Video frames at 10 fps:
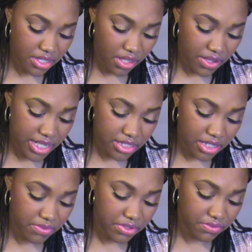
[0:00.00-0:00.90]
and I
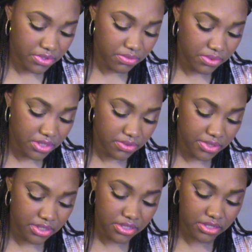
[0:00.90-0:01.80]
think it would have went really,
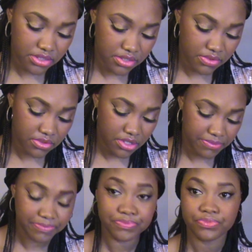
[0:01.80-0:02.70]
really good too. So